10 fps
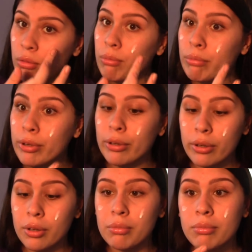pretty
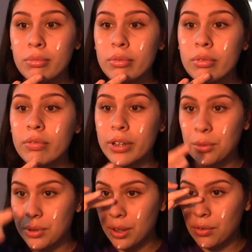good, if I do
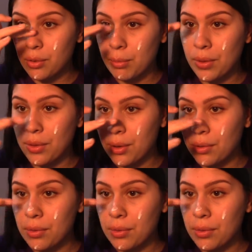say so myself.